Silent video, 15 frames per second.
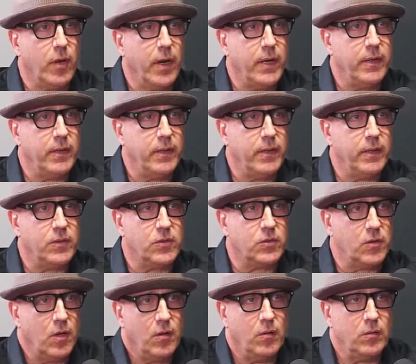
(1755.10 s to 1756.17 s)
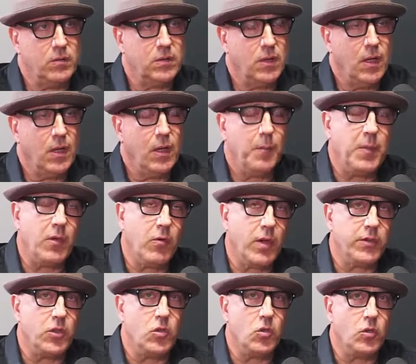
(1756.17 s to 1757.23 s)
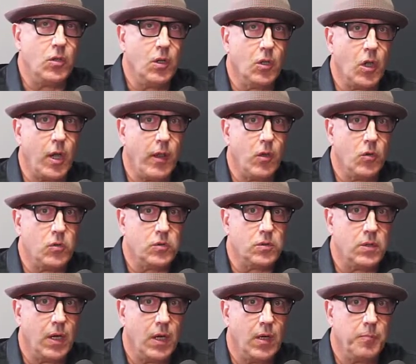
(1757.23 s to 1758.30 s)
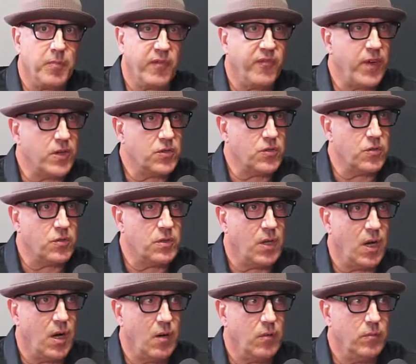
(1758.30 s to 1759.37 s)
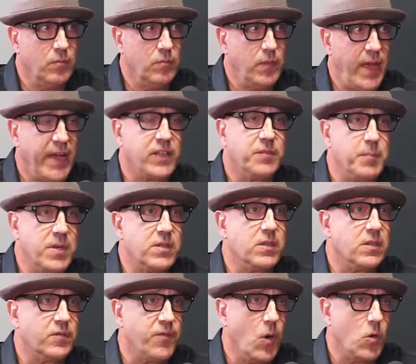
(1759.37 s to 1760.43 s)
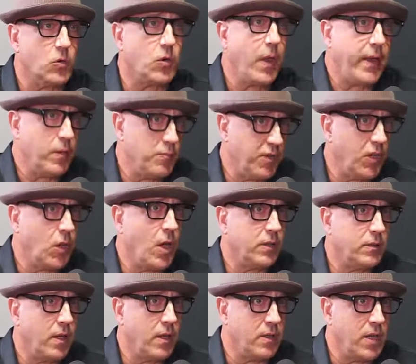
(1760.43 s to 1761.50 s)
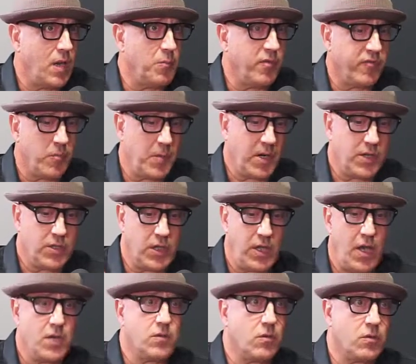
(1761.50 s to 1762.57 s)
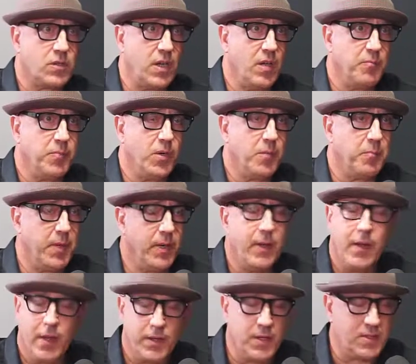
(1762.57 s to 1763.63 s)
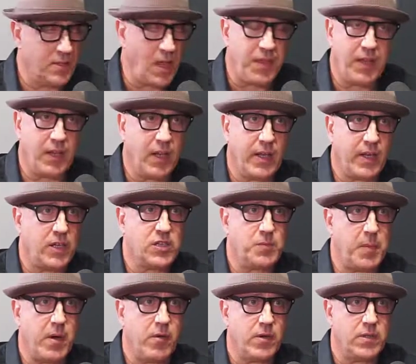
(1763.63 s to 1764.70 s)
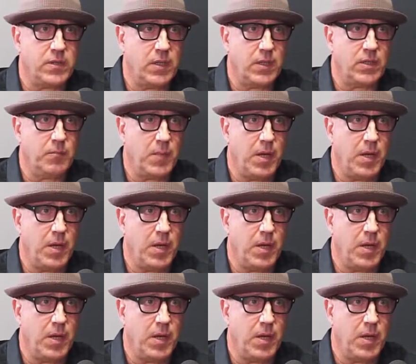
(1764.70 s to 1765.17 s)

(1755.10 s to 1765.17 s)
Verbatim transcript: right? Yeah, it's just all. I mean, granted, you, a lot of those uh, professors are ex-business folks, so they can bring a lot to the table from an educational standpoint. But there's nothing like experiencing it